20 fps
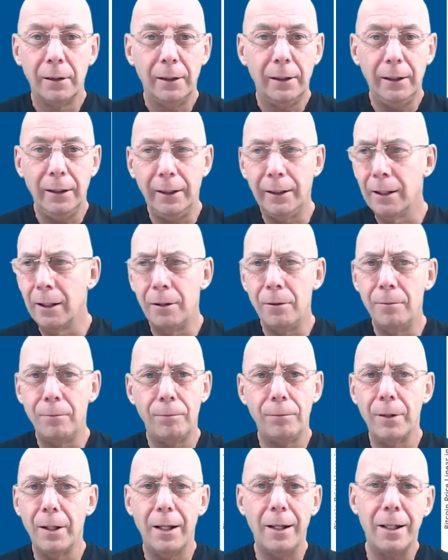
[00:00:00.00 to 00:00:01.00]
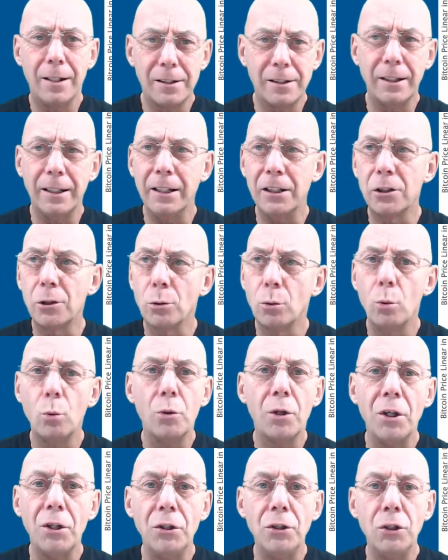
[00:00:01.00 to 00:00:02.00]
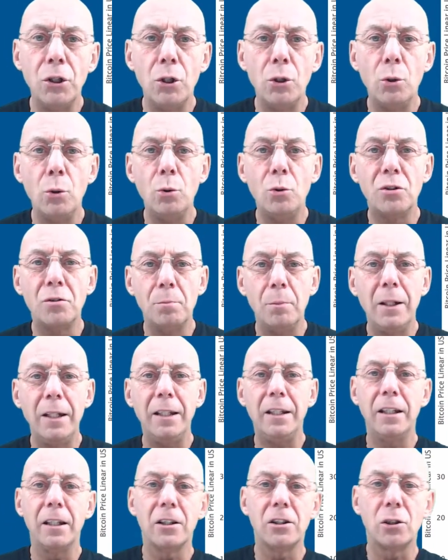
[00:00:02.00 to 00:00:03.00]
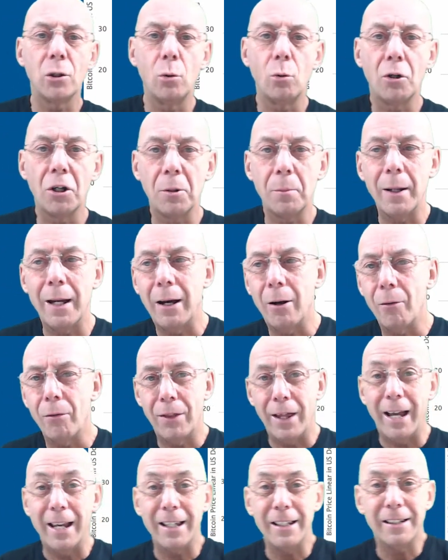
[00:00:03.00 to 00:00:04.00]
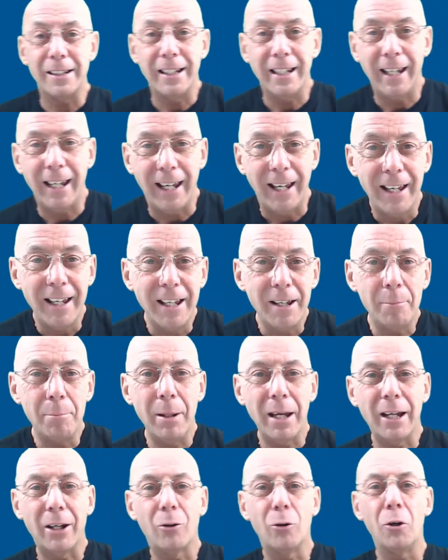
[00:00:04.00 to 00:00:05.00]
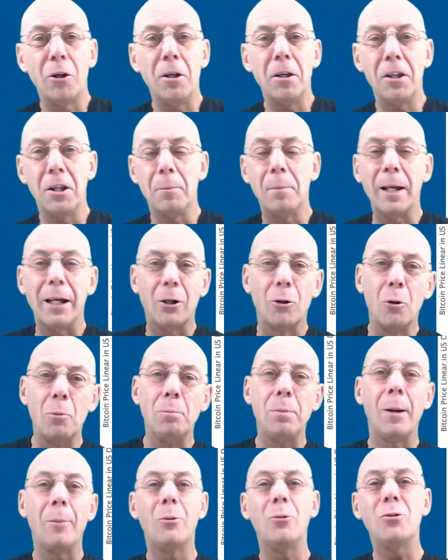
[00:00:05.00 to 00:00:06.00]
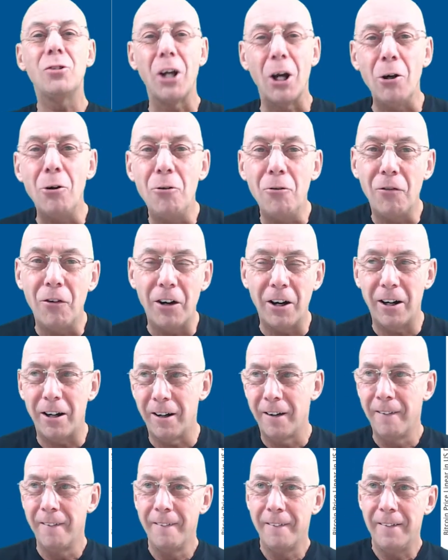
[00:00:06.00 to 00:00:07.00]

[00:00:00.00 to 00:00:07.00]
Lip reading: you know, they're listening to all the news media talking about that is it. Bitcoin, the Bitcoin bubble's over.